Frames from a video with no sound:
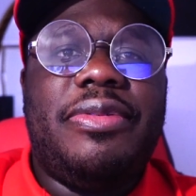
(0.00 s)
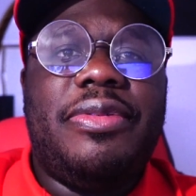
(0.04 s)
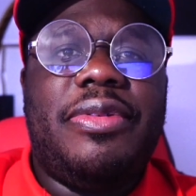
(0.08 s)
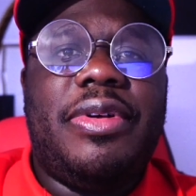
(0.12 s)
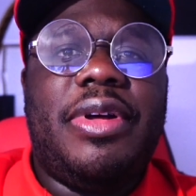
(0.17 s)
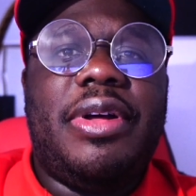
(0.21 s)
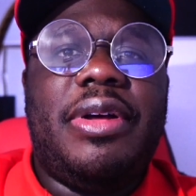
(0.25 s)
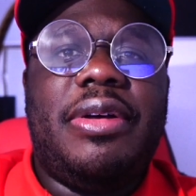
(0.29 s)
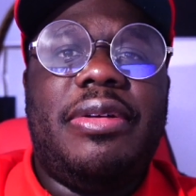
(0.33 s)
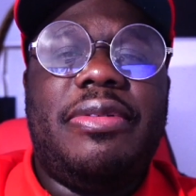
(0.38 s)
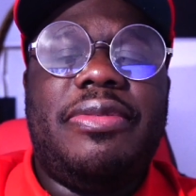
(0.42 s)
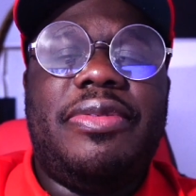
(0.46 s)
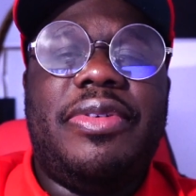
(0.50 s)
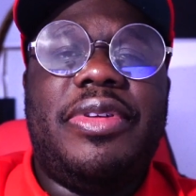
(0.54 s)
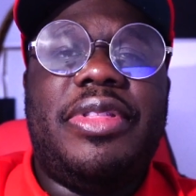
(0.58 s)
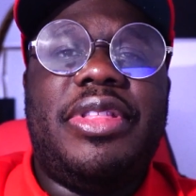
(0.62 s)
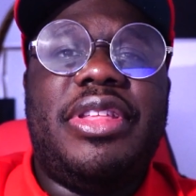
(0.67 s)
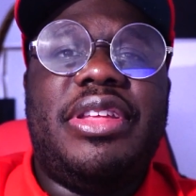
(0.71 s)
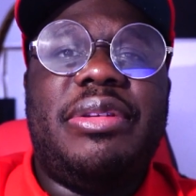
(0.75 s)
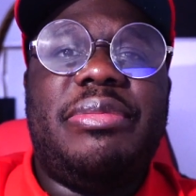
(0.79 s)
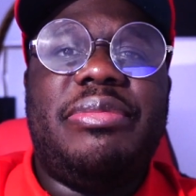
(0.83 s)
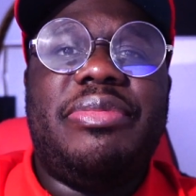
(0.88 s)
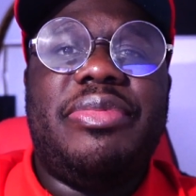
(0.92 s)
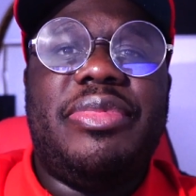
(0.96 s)
for
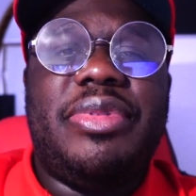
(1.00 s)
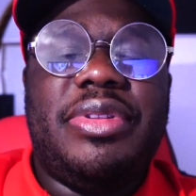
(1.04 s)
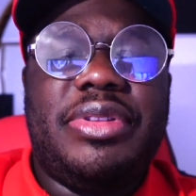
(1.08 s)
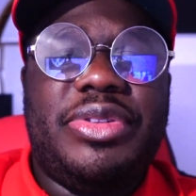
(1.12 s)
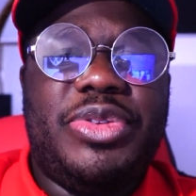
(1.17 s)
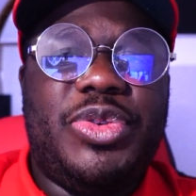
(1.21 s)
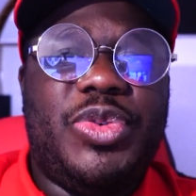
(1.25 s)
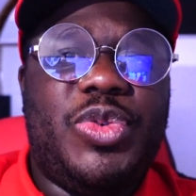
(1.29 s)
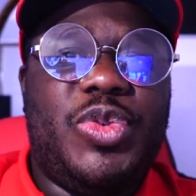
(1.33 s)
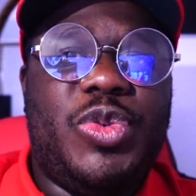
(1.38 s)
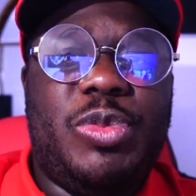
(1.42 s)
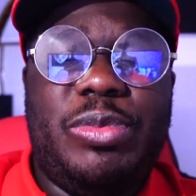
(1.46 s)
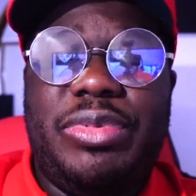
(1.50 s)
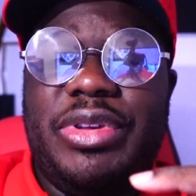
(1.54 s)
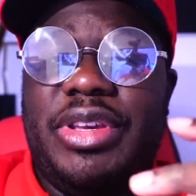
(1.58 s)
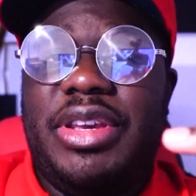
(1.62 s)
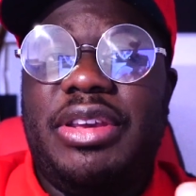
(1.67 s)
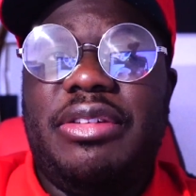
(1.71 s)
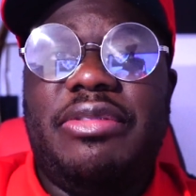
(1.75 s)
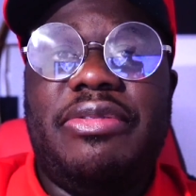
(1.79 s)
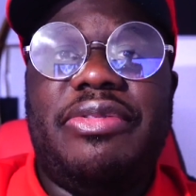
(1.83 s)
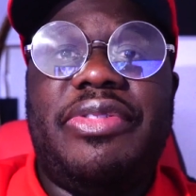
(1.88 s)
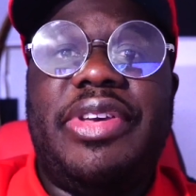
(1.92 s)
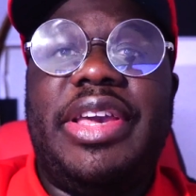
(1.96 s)
them to
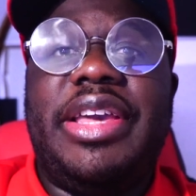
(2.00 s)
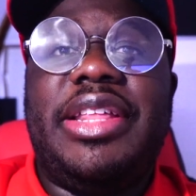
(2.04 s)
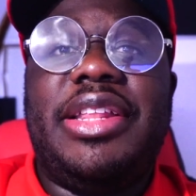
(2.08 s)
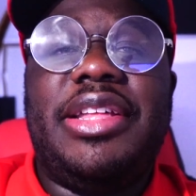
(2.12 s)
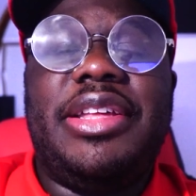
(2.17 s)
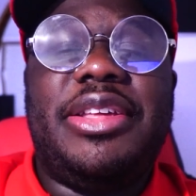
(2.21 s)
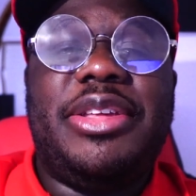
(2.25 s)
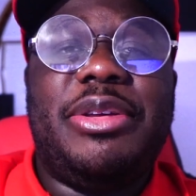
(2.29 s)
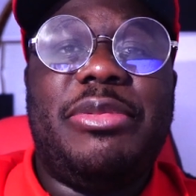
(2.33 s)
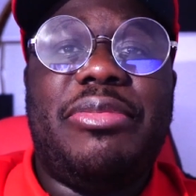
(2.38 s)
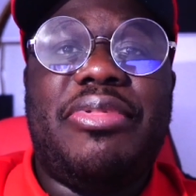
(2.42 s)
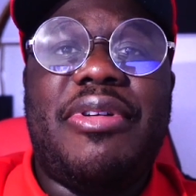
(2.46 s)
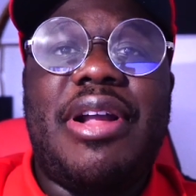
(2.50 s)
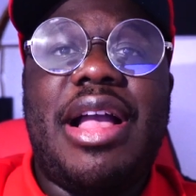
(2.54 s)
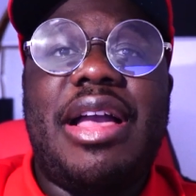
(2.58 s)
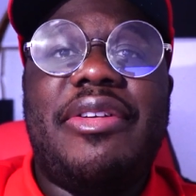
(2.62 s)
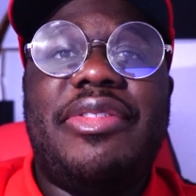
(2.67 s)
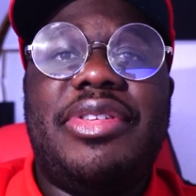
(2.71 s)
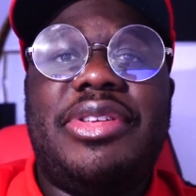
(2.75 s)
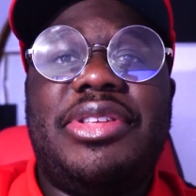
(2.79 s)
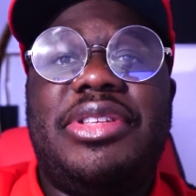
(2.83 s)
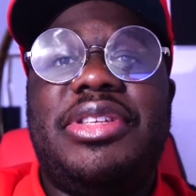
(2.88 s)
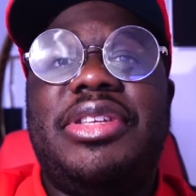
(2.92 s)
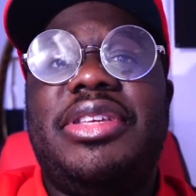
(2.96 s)
be invading your
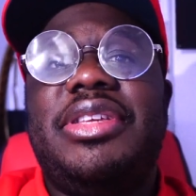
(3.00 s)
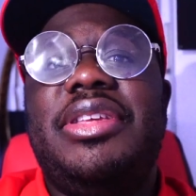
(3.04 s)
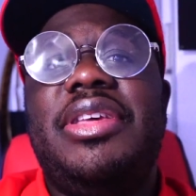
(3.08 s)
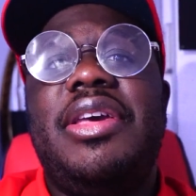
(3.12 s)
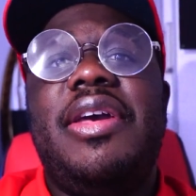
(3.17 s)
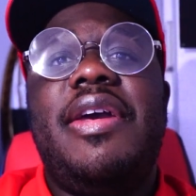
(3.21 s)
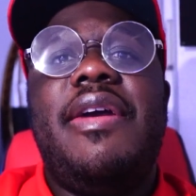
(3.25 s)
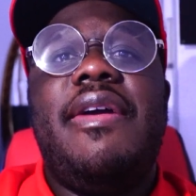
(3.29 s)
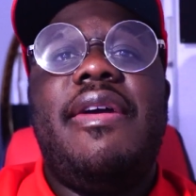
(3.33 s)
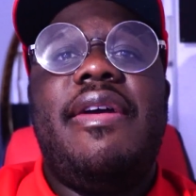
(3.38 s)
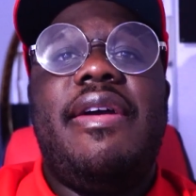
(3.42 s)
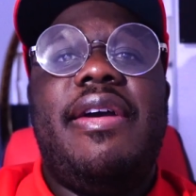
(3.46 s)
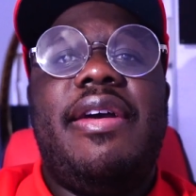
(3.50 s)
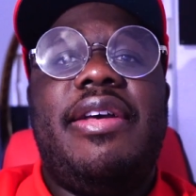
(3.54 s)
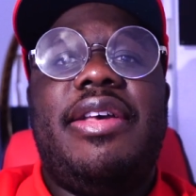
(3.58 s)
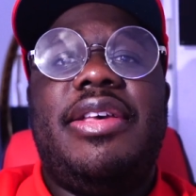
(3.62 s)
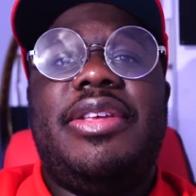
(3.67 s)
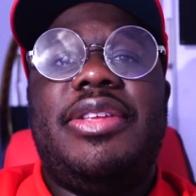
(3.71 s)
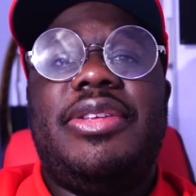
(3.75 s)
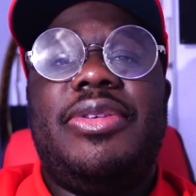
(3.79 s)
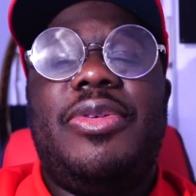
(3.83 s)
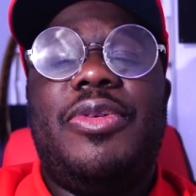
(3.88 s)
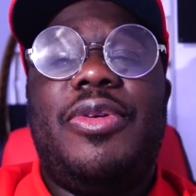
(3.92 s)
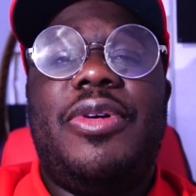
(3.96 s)
privacy
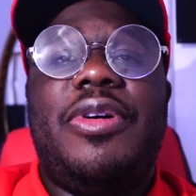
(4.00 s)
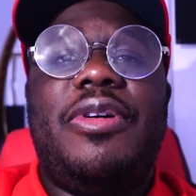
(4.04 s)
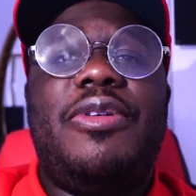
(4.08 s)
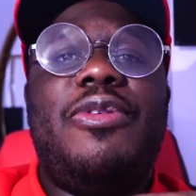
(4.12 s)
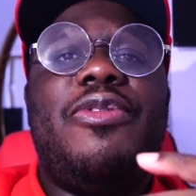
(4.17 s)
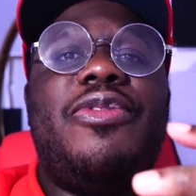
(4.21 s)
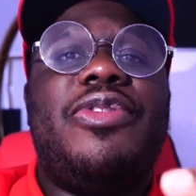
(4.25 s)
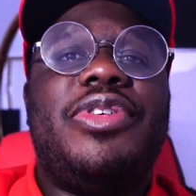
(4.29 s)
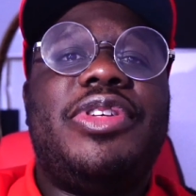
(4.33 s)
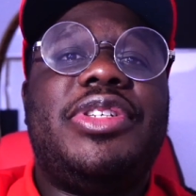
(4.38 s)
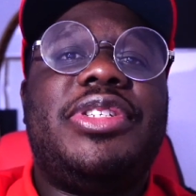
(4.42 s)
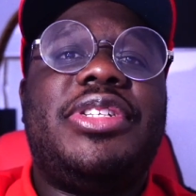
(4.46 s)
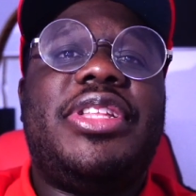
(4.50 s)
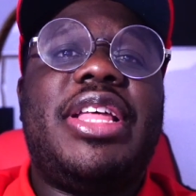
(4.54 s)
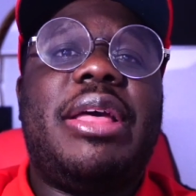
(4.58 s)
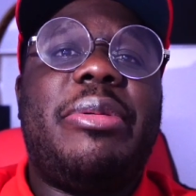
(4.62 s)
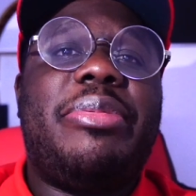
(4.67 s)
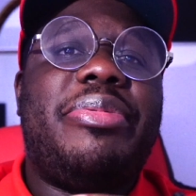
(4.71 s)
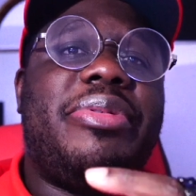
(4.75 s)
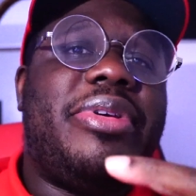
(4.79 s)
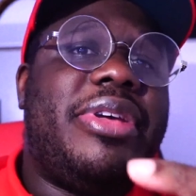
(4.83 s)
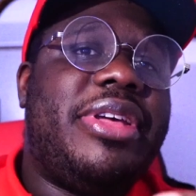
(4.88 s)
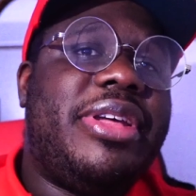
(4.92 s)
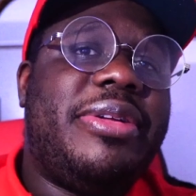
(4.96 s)
or
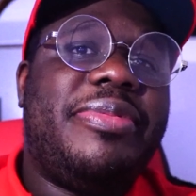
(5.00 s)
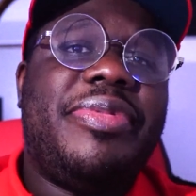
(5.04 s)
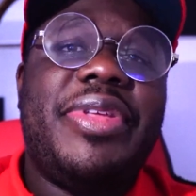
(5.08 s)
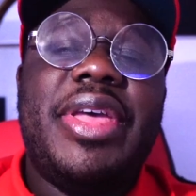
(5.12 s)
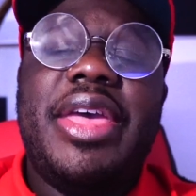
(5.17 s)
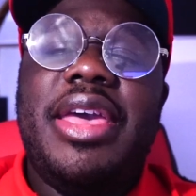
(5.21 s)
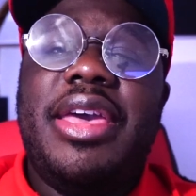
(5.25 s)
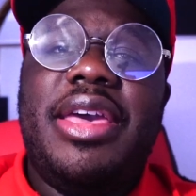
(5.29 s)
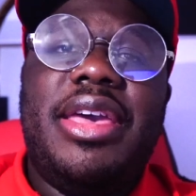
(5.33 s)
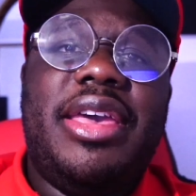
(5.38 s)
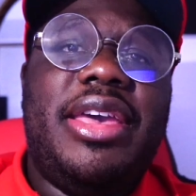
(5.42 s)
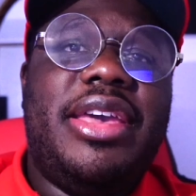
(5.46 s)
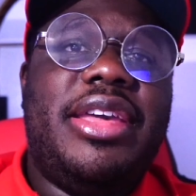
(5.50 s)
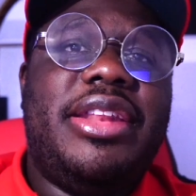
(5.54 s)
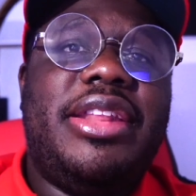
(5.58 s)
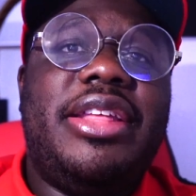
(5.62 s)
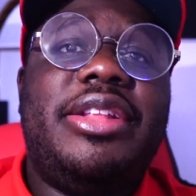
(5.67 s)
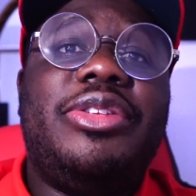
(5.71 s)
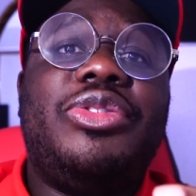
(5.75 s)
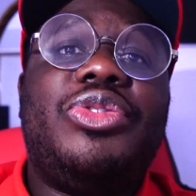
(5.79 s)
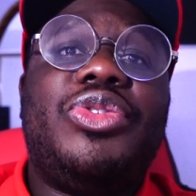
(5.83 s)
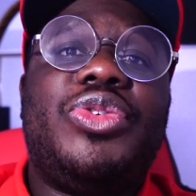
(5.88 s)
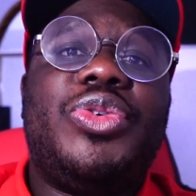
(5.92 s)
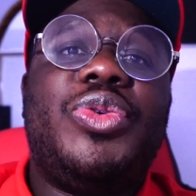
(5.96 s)
overstepping and
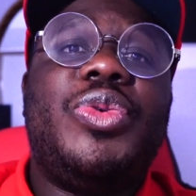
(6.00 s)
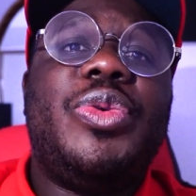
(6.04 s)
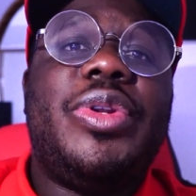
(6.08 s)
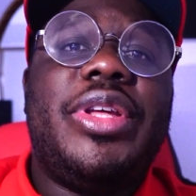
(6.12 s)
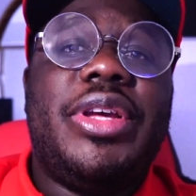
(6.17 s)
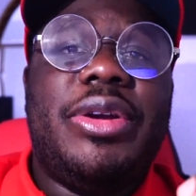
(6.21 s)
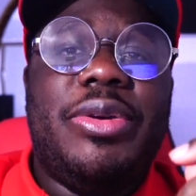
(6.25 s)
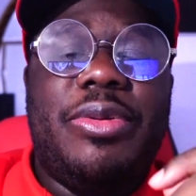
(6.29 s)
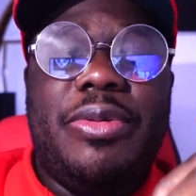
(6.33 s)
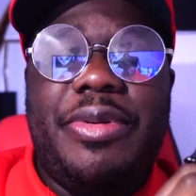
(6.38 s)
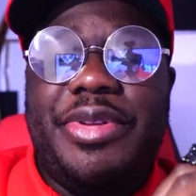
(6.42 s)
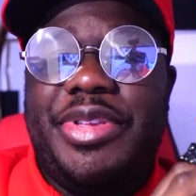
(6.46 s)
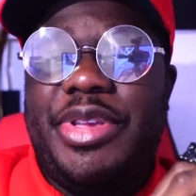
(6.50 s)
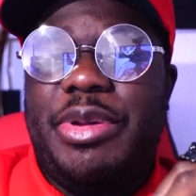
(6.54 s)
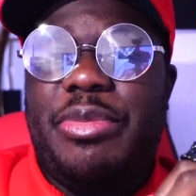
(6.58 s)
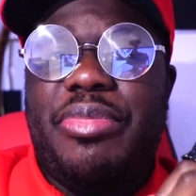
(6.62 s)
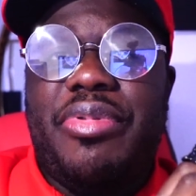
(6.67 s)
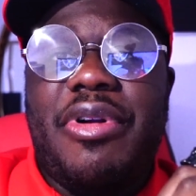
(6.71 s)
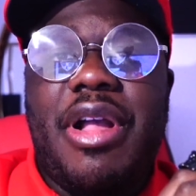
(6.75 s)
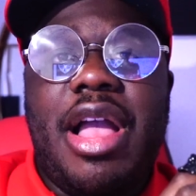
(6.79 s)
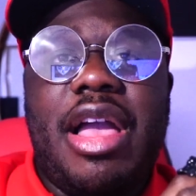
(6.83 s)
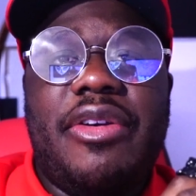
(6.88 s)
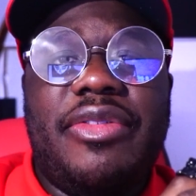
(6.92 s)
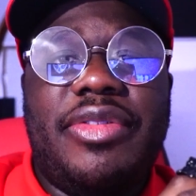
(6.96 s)
intruding on your
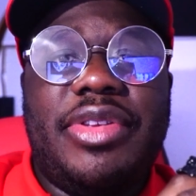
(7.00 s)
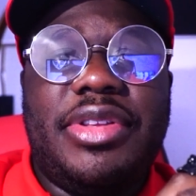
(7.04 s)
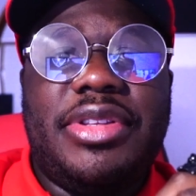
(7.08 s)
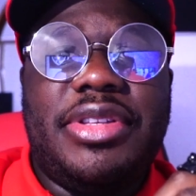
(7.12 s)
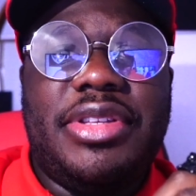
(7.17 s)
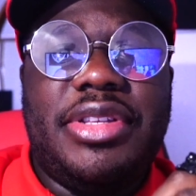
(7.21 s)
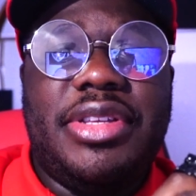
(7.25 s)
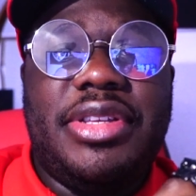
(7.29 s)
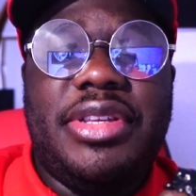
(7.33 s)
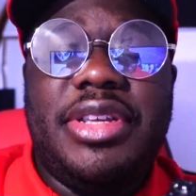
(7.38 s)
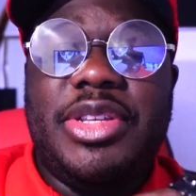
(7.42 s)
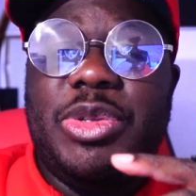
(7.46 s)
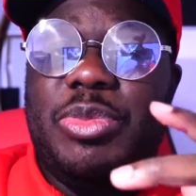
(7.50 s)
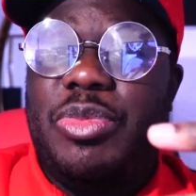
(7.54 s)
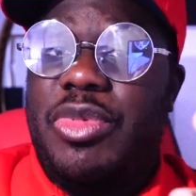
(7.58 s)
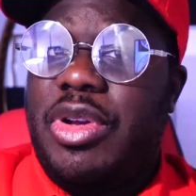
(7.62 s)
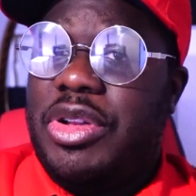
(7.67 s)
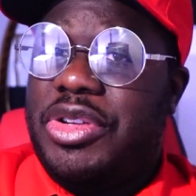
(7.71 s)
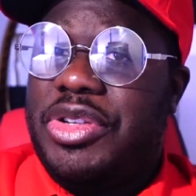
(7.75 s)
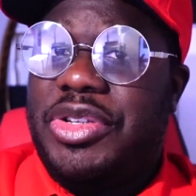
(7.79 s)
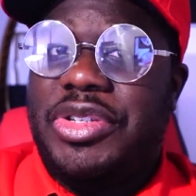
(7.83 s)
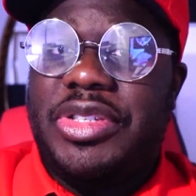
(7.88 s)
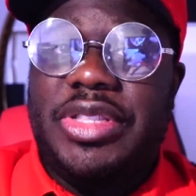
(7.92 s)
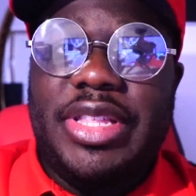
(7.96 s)
privacy as
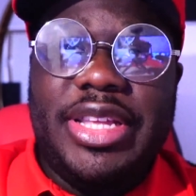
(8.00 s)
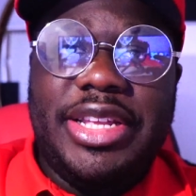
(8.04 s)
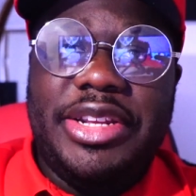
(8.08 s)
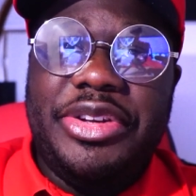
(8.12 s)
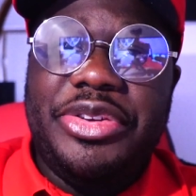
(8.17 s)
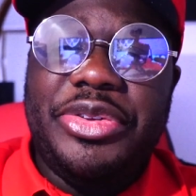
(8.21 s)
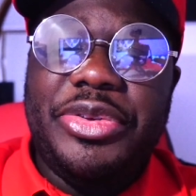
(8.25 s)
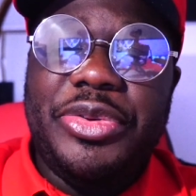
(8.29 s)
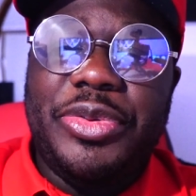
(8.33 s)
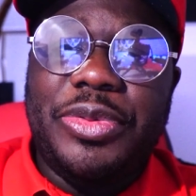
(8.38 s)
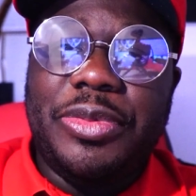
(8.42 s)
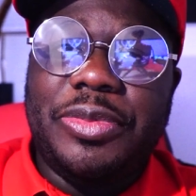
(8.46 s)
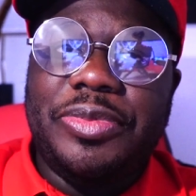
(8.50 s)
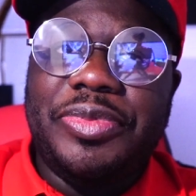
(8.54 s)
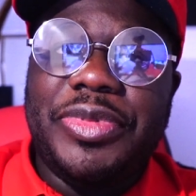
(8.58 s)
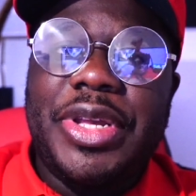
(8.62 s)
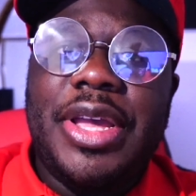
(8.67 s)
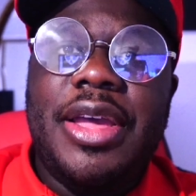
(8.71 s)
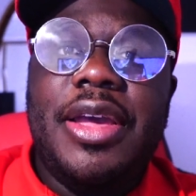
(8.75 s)
much as they do?